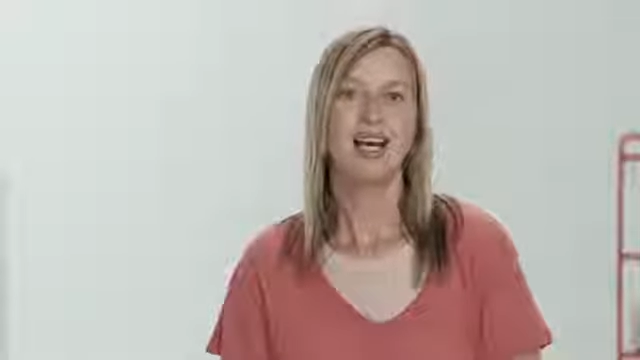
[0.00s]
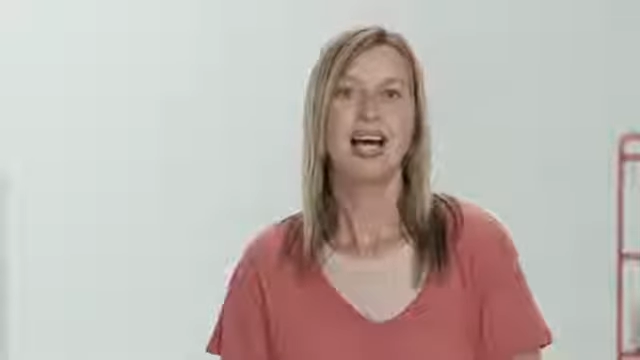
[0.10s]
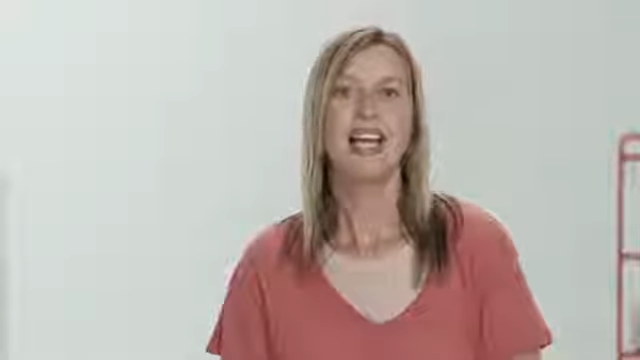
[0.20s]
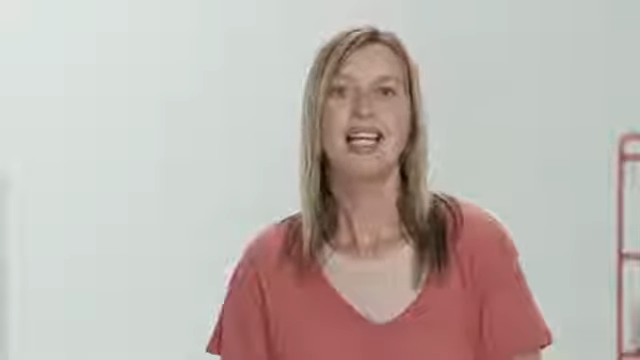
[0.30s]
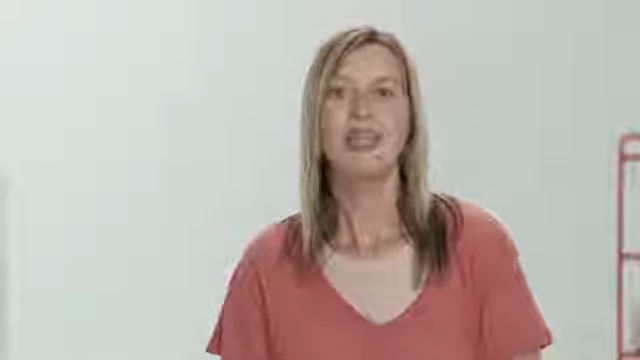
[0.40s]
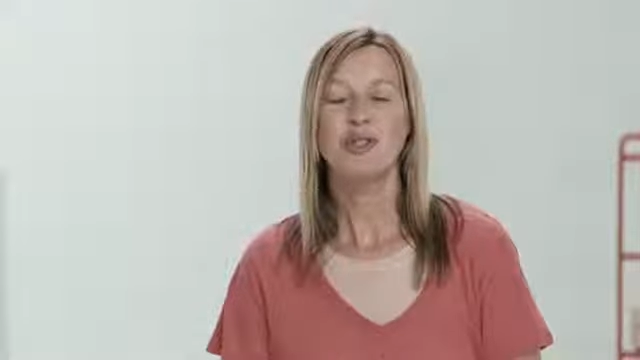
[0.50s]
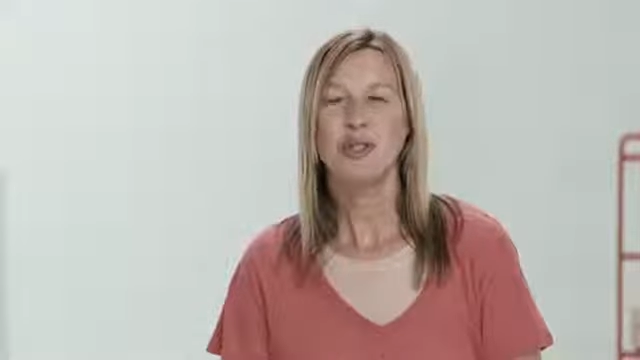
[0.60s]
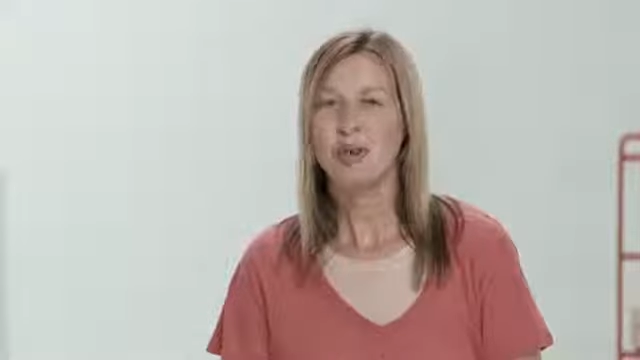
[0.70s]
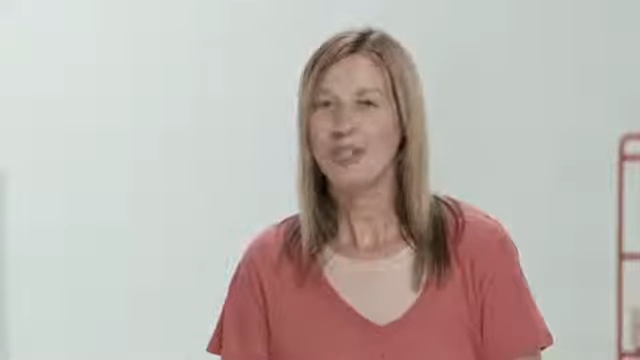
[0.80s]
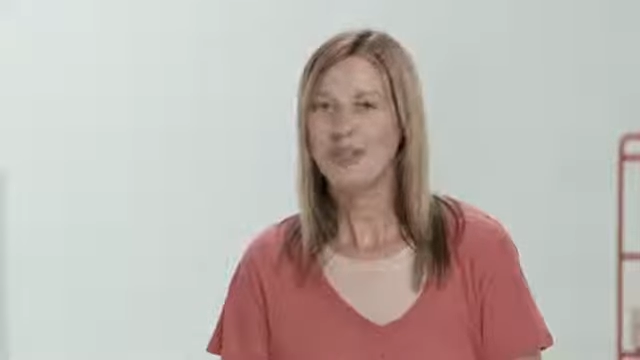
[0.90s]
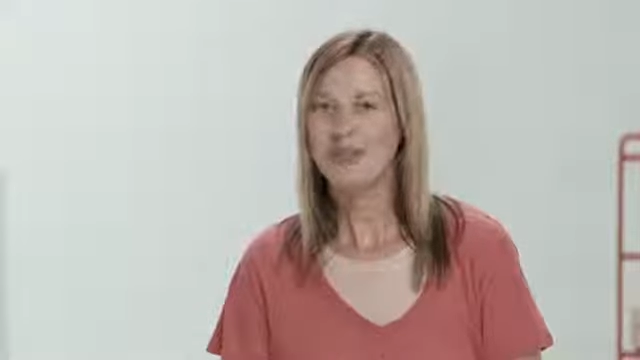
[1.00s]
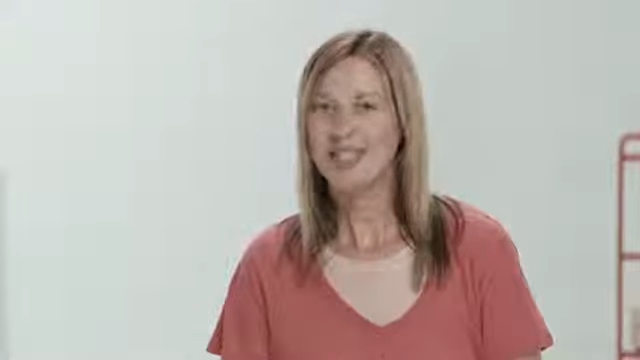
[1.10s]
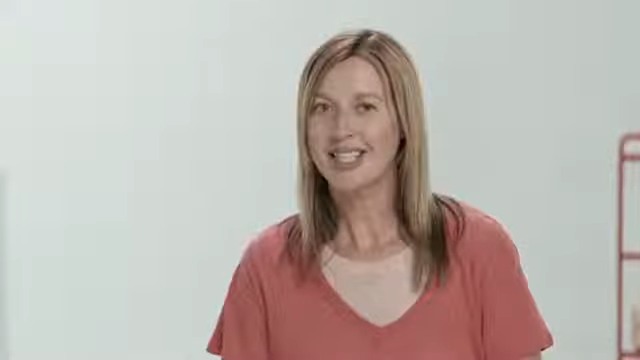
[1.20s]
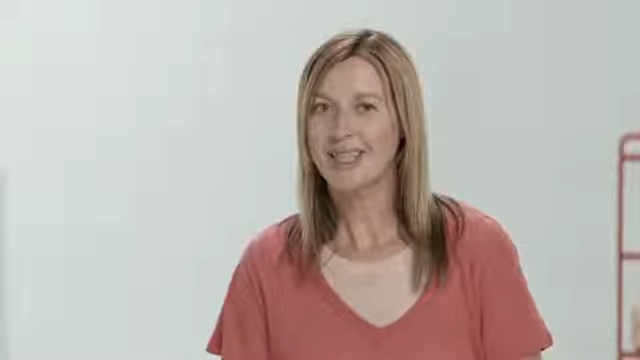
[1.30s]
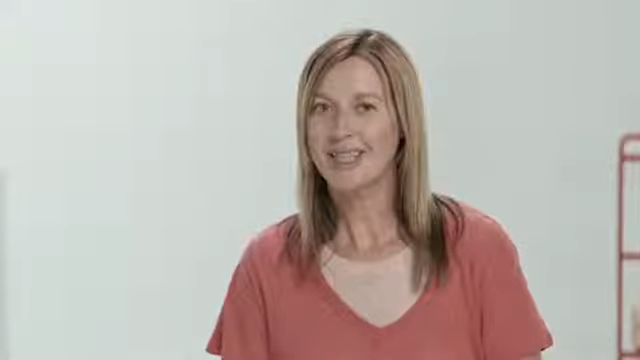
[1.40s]
and let you join
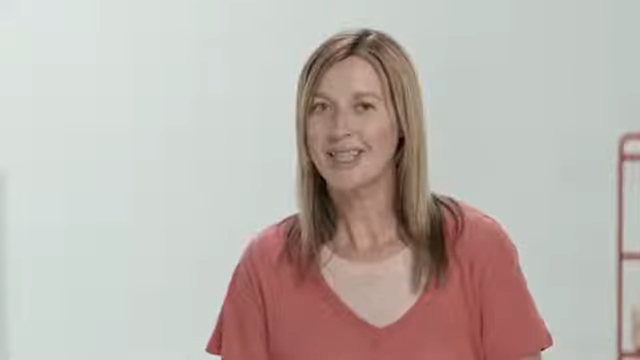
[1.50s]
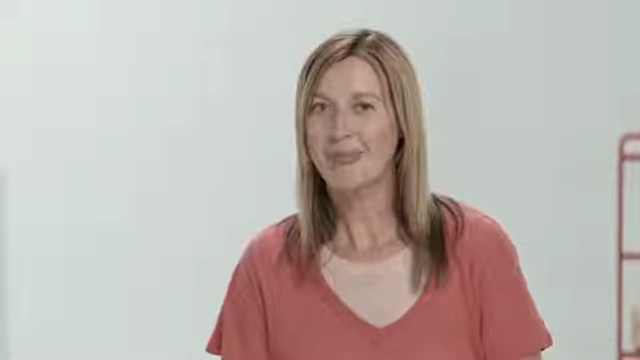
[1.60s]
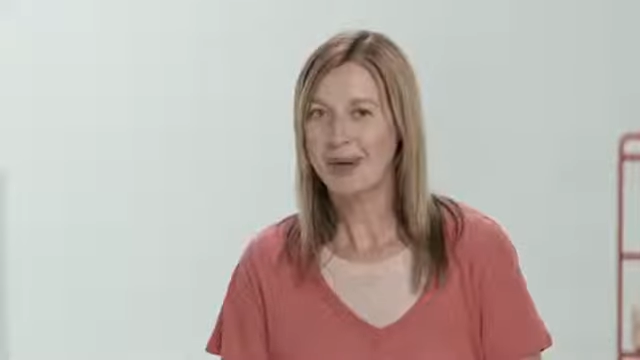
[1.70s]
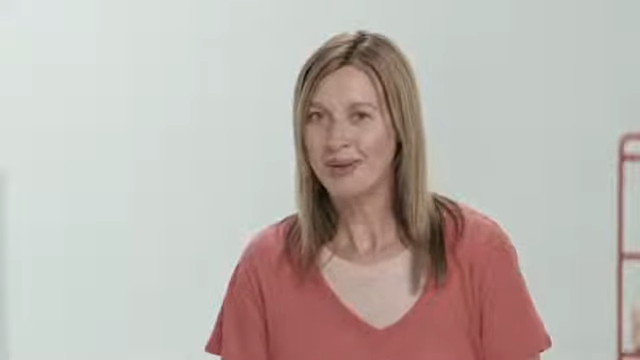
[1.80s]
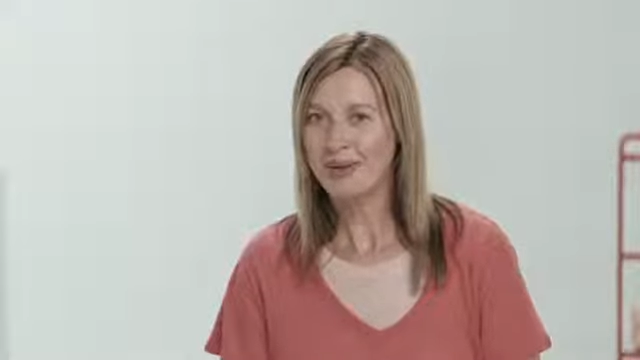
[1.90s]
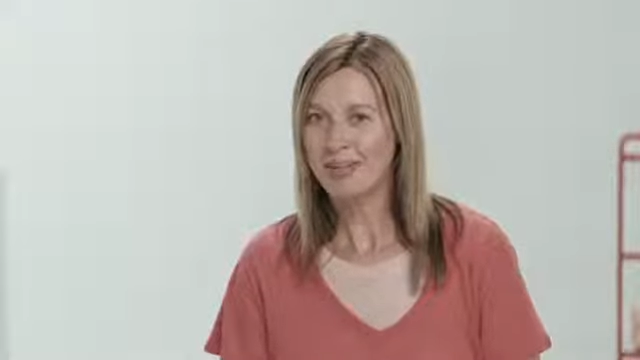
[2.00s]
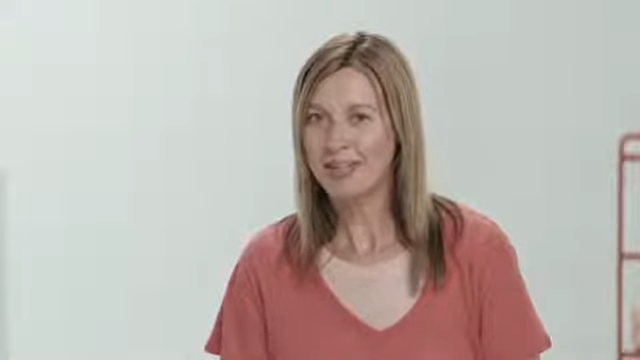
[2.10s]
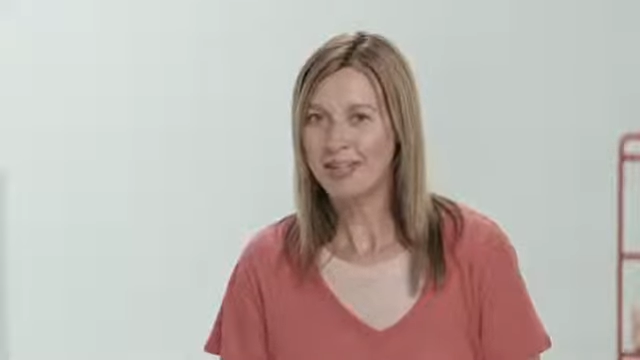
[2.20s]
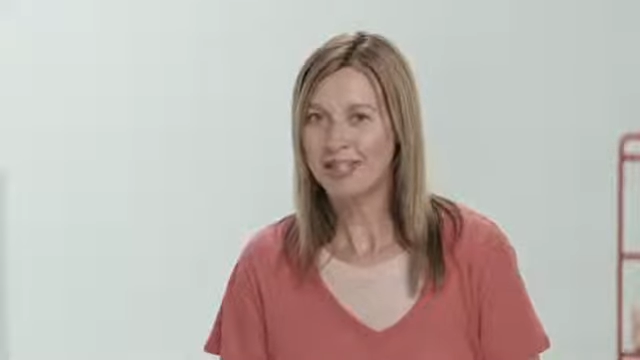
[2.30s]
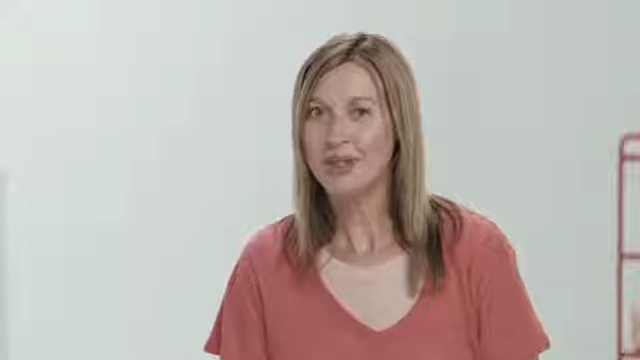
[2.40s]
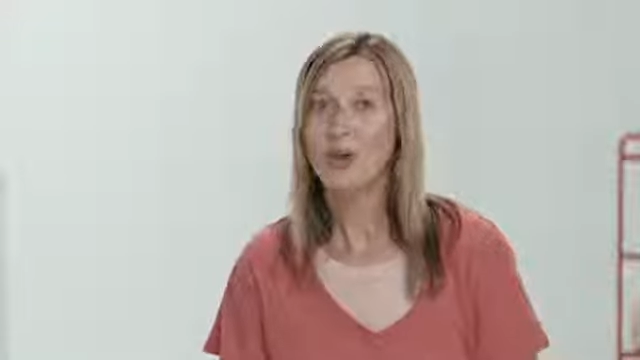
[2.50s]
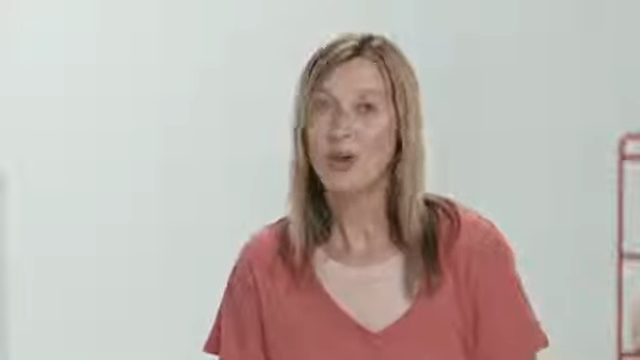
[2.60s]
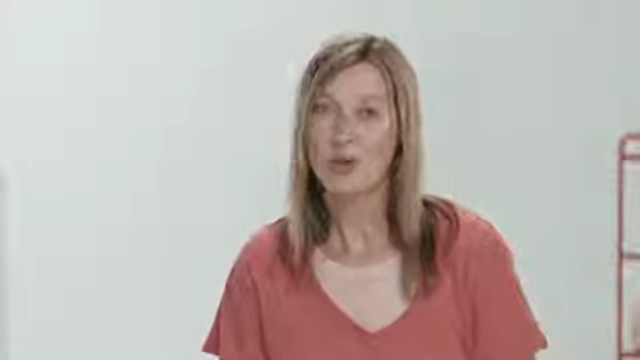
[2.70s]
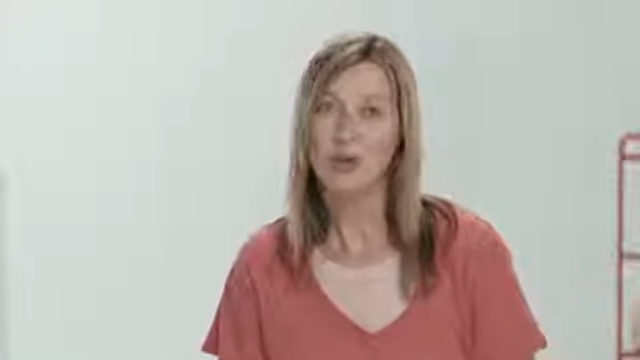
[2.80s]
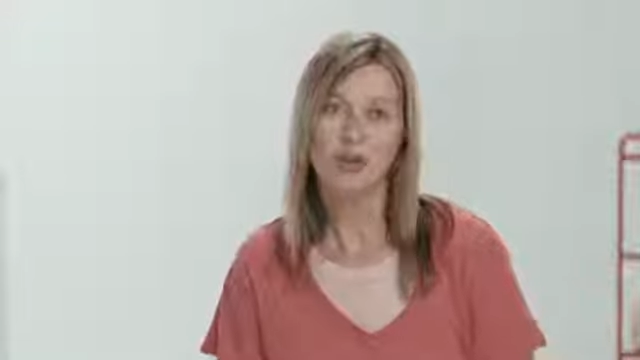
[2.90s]
conversations about your business
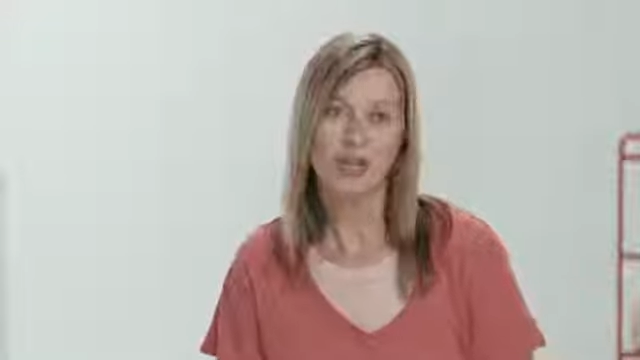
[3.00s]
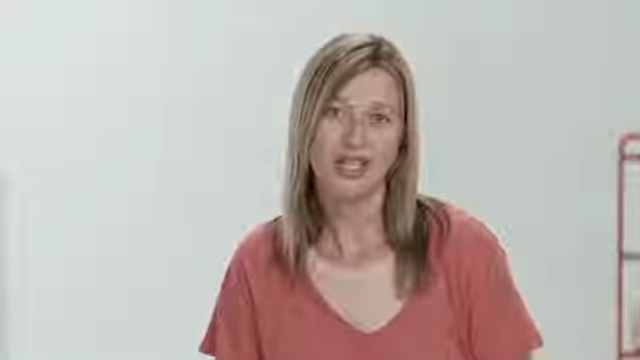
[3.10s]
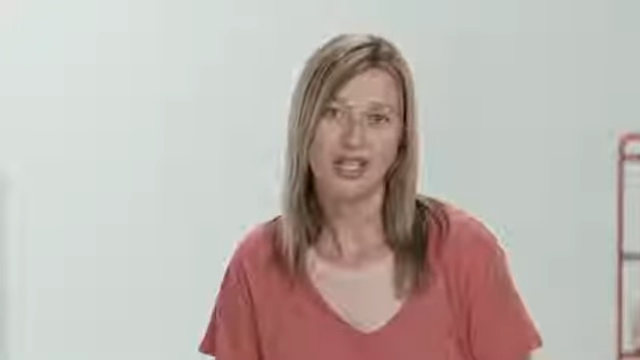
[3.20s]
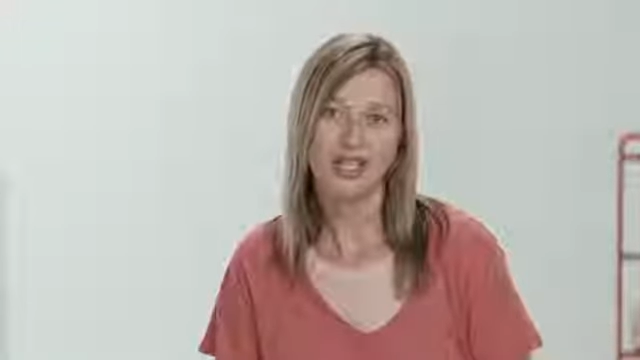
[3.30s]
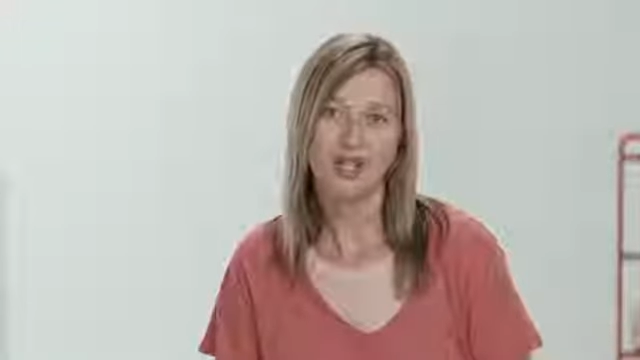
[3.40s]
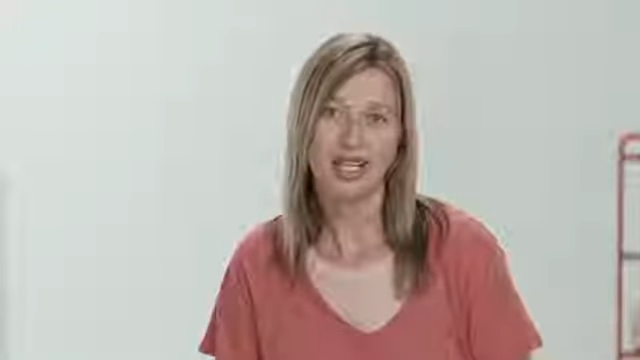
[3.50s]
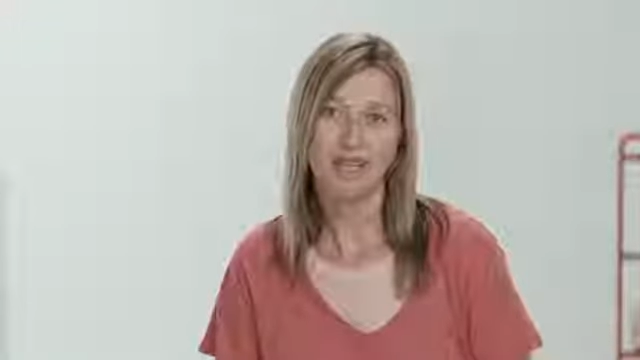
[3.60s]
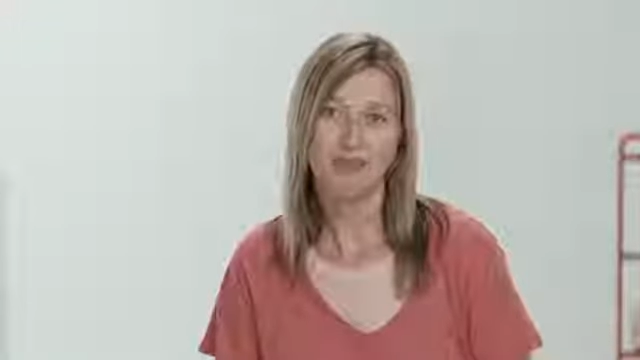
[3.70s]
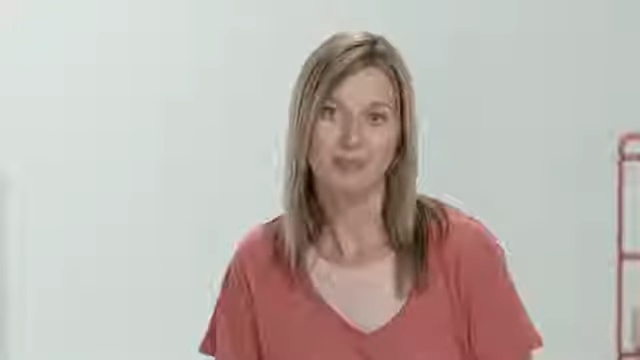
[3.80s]
or your industry.